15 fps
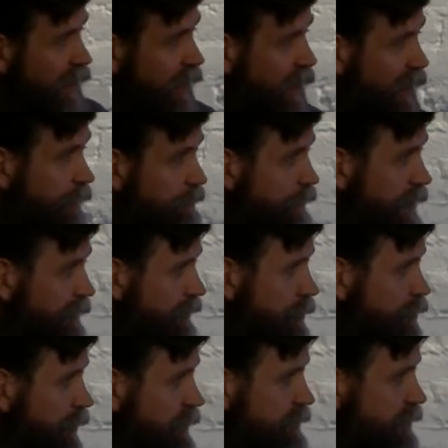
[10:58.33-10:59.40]
But if you
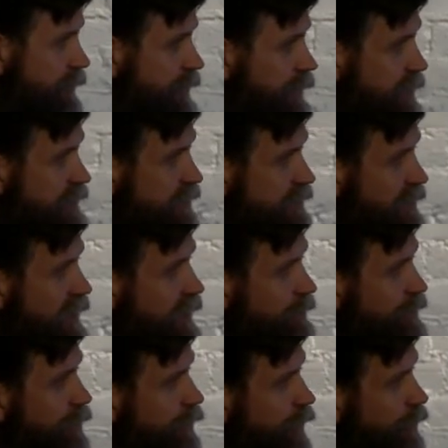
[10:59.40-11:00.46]
wanted to, you could set
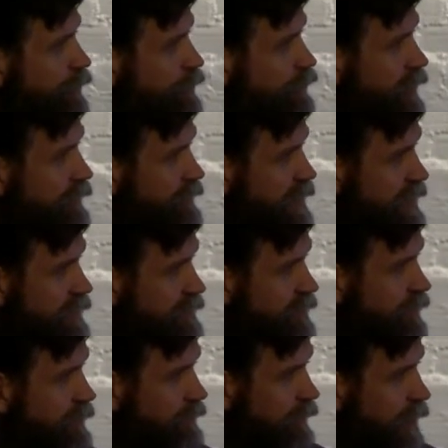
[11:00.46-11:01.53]
up your own one of
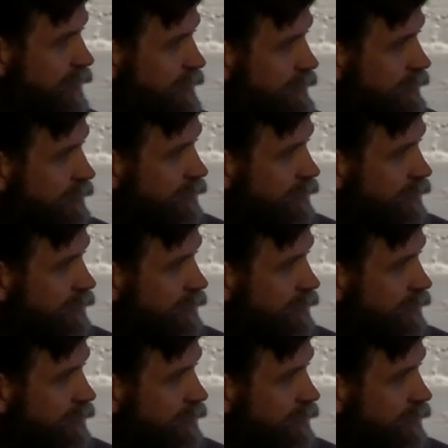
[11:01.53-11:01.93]
these, right?